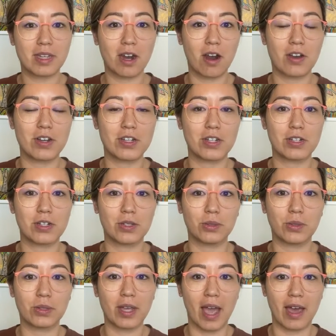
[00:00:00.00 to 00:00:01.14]
encourage you to
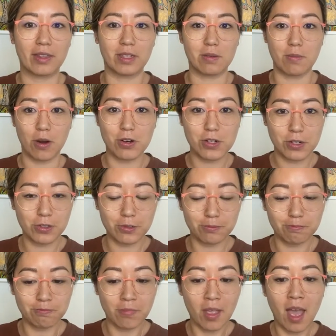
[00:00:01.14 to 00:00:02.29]
look at the emotional.
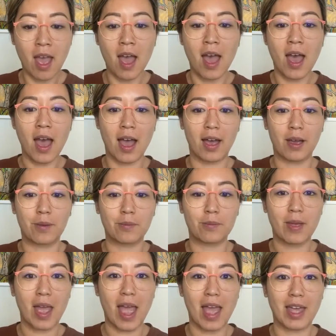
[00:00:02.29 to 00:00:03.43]

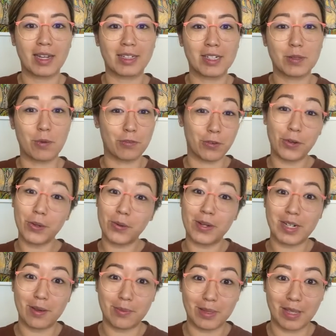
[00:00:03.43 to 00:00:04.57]
And before you
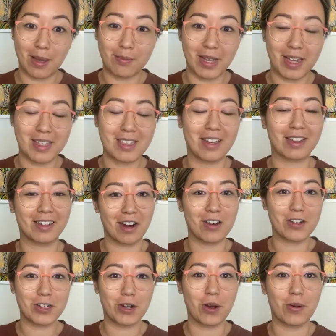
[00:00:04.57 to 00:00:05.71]
end up in that place, I
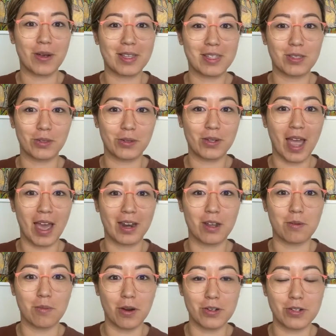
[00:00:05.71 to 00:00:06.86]
encourage you to always look at
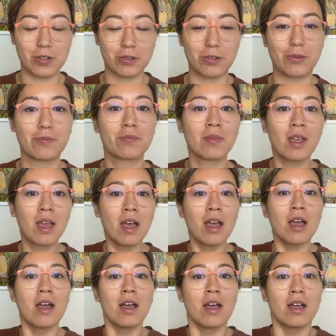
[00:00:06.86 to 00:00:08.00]
emotional.
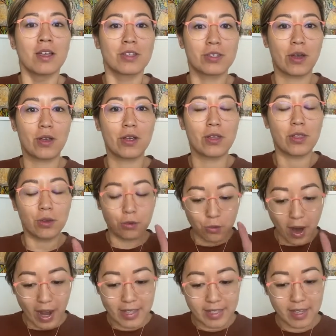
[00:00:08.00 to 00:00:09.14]
So the
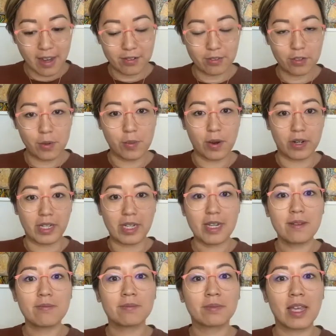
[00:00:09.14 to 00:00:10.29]
right side of your
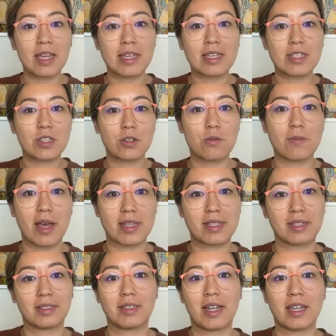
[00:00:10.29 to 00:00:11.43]
body is your
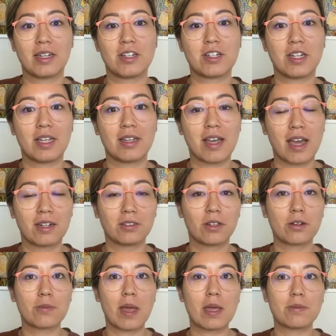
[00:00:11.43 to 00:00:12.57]
masculine energy. And a
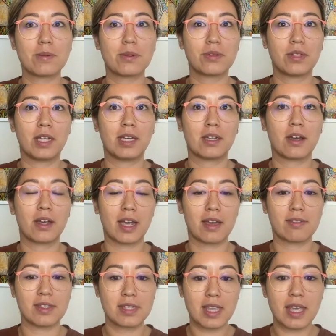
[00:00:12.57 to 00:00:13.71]
lot of people think,
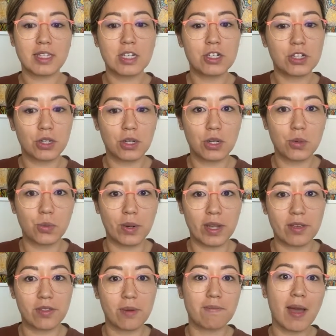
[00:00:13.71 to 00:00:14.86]
okay, this has to do
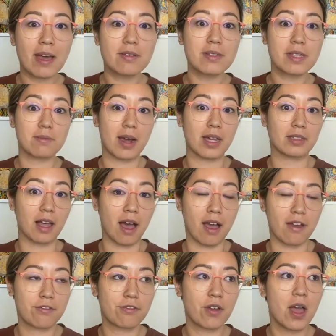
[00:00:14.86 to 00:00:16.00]
with males in my
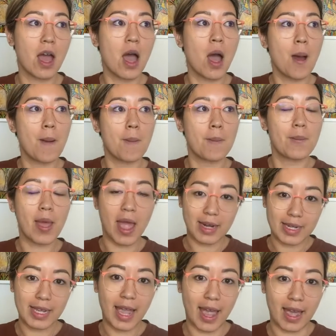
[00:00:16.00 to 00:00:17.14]
life. And
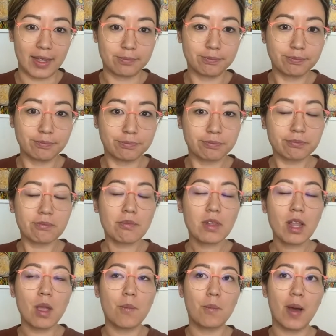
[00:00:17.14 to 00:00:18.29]
it can,
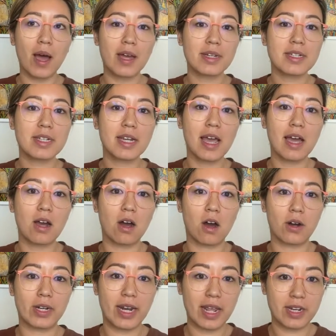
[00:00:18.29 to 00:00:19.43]
but
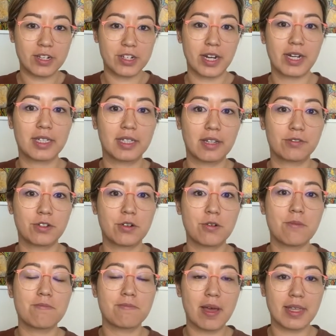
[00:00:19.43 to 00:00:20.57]
on an energetic
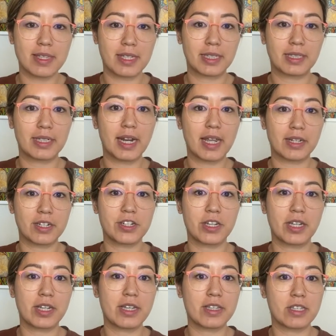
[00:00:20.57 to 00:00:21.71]
level, masculine
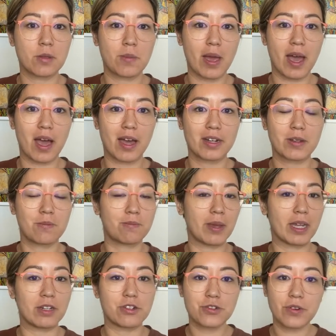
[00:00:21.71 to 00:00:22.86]
energy is about
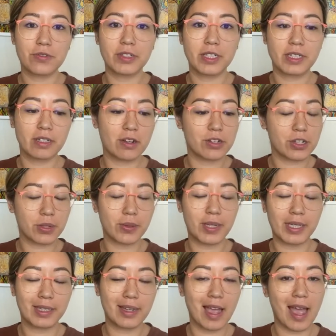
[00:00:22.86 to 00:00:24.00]
being driven,
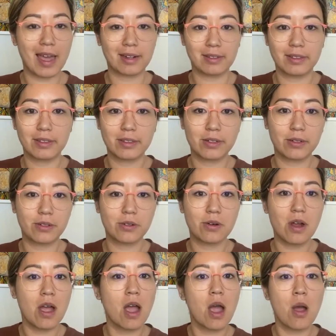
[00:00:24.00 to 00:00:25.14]
doing
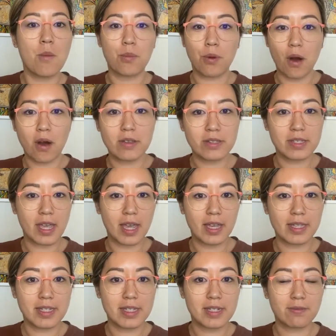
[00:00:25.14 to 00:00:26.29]
analytical,
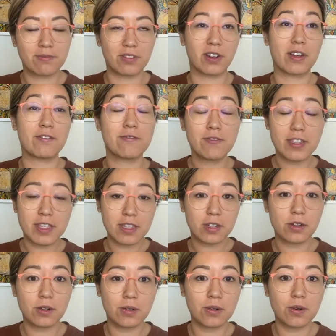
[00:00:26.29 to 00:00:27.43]
processed, very
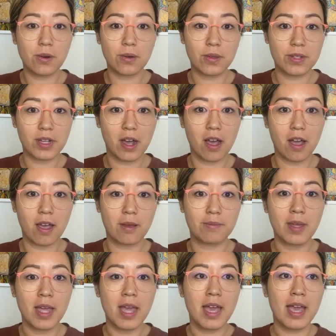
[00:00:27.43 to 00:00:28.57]
physical all the
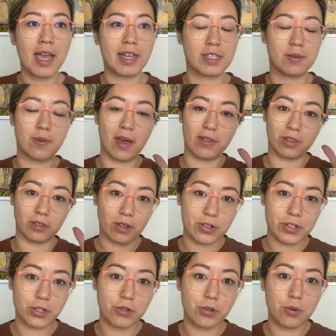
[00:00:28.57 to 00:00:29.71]
time. It's about the
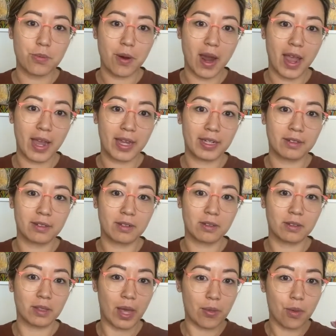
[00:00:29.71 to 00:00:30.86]
logical brain,
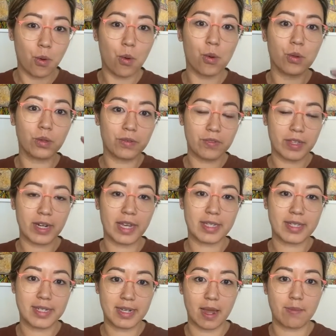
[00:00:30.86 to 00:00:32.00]
like all of the
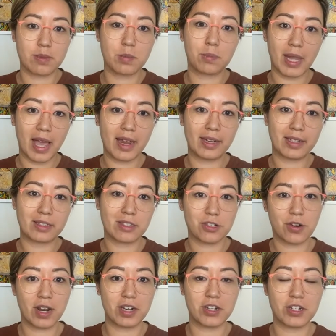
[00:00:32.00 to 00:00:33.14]
next steps, planning,
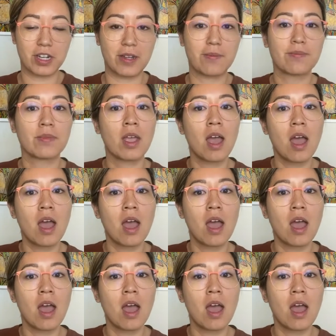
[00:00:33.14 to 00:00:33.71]
strategy.